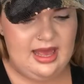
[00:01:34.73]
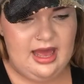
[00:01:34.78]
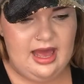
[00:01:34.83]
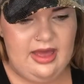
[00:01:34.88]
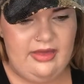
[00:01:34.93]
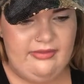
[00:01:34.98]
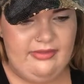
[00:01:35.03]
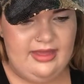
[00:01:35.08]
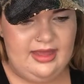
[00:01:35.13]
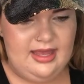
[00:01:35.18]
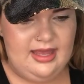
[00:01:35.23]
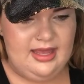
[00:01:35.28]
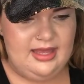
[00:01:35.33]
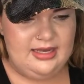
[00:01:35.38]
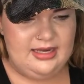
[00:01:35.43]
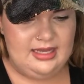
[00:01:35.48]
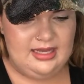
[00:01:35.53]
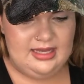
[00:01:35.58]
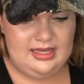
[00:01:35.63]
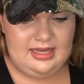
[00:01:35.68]
and
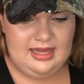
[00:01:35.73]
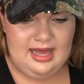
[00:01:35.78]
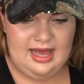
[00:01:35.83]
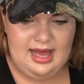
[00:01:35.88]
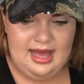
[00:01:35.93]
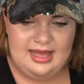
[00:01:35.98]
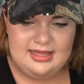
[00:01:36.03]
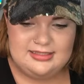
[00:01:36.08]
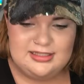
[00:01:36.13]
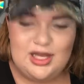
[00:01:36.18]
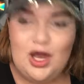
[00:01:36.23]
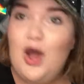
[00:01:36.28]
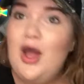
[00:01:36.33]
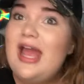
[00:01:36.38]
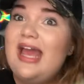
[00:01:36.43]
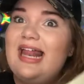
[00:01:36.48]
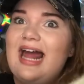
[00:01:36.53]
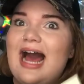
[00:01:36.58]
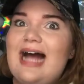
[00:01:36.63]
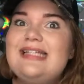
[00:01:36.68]
then it has
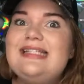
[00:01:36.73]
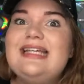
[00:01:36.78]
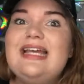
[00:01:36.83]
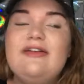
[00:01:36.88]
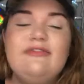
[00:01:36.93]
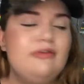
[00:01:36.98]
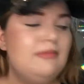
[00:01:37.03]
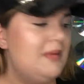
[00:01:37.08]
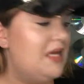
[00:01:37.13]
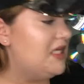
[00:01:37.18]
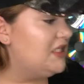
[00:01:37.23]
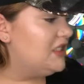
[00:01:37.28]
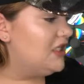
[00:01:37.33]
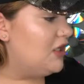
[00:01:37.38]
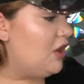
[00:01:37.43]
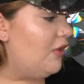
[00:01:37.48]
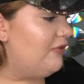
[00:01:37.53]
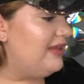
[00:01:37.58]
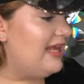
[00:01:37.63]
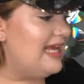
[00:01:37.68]
it has the information
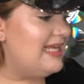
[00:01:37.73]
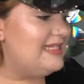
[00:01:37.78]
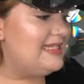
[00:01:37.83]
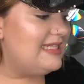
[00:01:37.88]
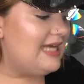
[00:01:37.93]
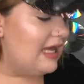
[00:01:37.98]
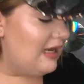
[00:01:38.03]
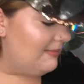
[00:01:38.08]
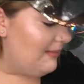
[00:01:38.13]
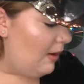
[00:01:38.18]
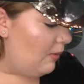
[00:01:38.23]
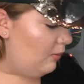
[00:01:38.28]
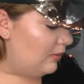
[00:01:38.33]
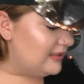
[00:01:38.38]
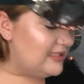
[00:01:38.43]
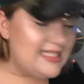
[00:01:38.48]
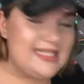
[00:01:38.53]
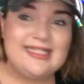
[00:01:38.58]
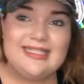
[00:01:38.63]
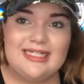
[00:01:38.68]
on the inside about
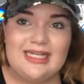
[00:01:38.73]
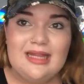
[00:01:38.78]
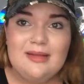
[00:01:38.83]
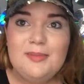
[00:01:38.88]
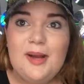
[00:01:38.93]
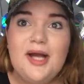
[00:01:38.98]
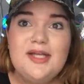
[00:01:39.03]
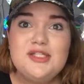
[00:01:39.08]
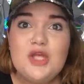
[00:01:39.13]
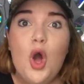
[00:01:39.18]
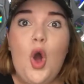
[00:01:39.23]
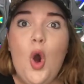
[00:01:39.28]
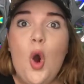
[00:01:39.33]
what's inside of the box.